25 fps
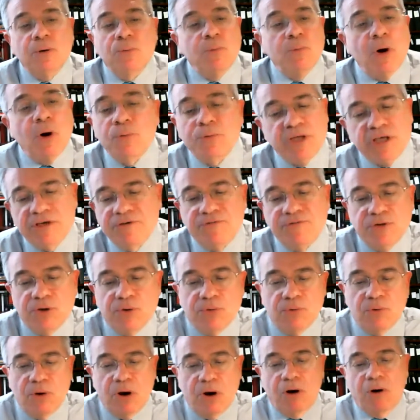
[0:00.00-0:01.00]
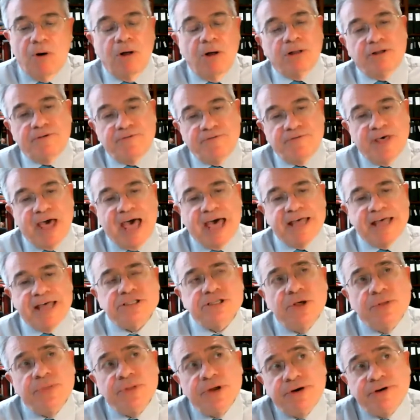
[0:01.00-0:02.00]
won't give you all of that.
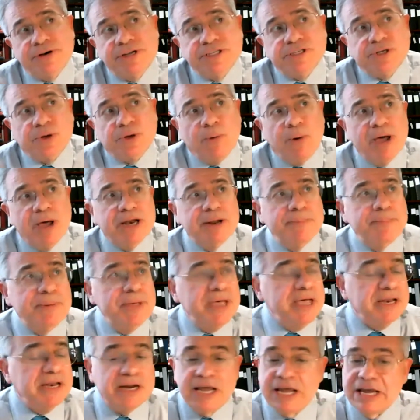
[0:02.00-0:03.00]
So there is quite a bit.